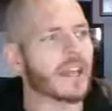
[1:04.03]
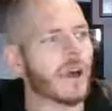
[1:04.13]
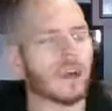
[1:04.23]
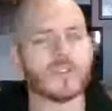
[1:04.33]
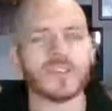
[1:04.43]

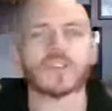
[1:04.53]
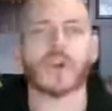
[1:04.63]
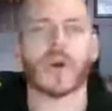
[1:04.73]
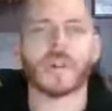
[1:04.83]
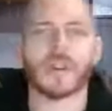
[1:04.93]
also the
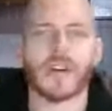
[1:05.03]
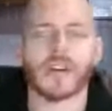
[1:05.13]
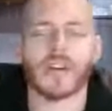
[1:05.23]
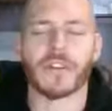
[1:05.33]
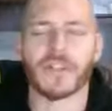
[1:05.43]
story of
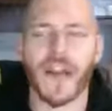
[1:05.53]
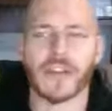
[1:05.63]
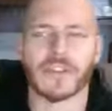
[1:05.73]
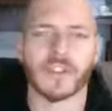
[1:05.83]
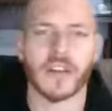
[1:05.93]
their
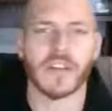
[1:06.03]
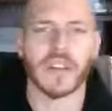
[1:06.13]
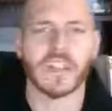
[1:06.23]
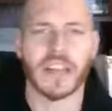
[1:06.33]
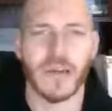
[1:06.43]
factory. So I'll give you
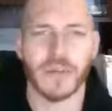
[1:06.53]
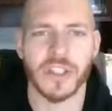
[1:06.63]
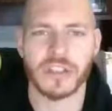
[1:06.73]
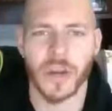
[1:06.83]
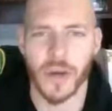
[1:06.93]
an example
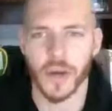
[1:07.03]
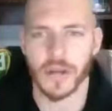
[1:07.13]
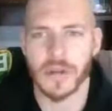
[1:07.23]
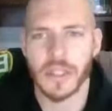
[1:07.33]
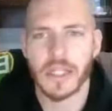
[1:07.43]
in Toyota.
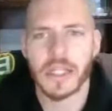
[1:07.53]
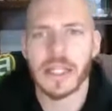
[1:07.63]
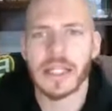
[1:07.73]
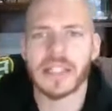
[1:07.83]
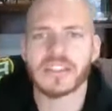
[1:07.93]

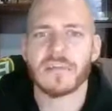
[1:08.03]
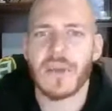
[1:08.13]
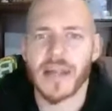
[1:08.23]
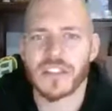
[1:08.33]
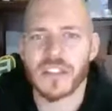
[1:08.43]
Let's
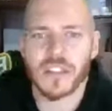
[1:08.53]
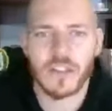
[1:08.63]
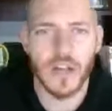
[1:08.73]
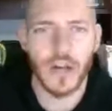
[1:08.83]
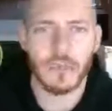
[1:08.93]

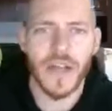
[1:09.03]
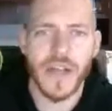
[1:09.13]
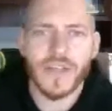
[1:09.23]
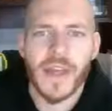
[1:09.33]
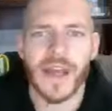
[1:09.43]
imagine
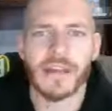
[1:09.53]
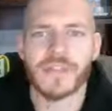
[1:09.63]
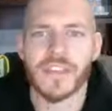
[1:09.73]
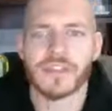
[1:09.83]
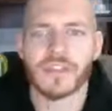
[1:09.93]
they have
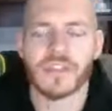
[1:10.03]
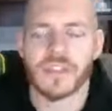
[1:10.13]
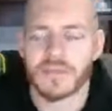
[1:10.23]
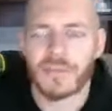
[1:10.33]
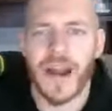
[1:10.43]

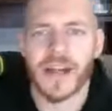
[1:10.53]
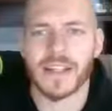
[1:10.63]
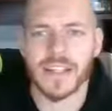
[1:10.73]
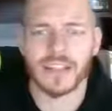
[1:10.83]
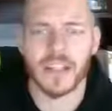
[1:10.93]
this
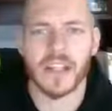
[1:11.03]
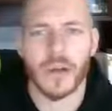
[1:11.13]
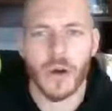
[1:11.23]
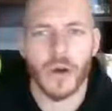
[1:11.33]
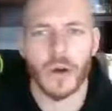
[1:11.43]
practice in
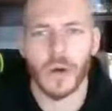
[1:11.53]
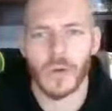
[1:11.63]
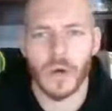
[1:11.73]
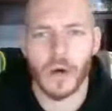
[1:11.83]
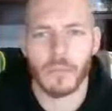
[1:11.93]

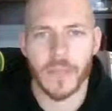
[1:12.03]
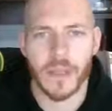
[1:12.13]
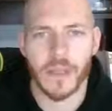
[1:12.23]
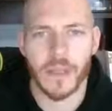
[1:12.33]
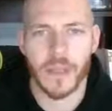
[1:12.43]

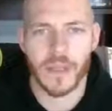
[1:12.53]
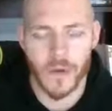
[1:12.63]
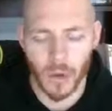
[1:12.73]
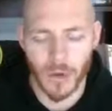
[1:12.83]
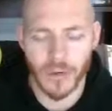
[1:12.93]
in
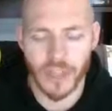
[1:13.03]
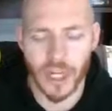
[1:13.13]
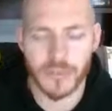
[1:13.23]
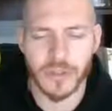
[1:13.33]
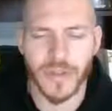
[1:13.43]
their auto
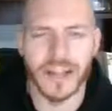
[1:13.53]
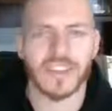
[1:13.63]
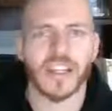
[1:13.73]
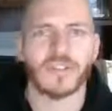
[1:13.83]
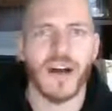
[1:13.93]
shops of
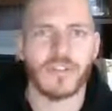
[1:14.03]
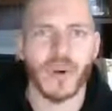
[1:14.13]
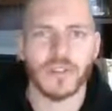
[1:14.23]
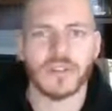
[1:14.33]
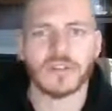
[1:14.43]
asking 5
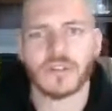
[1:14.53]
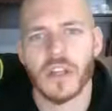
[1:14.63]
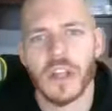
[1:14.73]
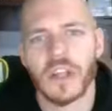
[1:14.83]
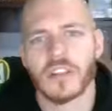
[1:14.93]
questions.
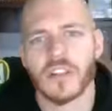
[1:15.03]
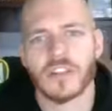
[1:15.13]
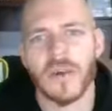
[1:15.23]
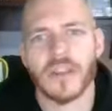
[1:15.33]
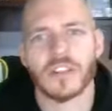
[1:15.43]
So let's
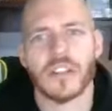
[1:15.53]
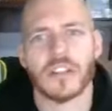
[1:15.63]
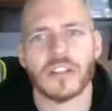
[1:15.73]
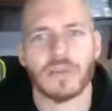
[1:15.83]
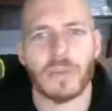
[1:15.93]
imagine that
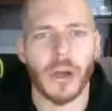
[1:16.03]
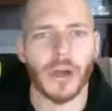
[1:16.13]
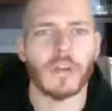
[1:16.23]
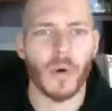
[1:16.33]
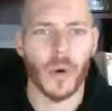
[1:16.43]
there's a
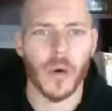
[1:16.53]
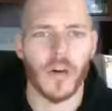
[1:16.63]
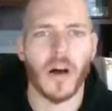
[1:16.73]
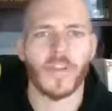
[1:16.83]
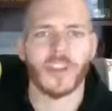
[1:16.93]
puddle of oil
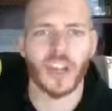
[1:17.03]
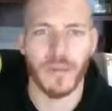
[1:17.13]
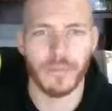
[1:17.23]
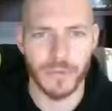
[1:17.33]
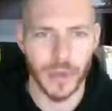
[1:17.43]
on the
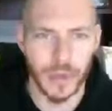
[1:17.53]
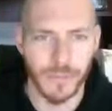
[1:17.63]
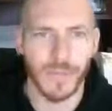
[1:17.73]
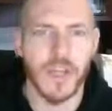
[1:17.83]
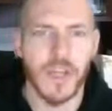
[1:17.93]
shop floor.
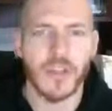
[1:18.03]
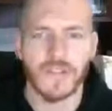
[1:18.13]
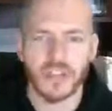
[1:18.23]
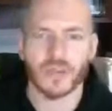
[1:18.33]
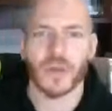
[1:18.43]
The
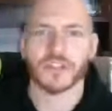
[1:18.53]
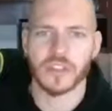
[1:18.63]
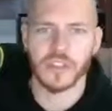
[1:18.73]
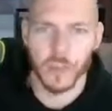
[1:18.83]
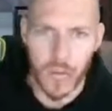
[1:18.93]
first question
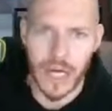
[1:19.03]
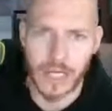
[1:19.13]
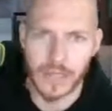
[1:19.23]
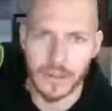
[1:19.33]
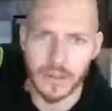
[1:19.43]
is why?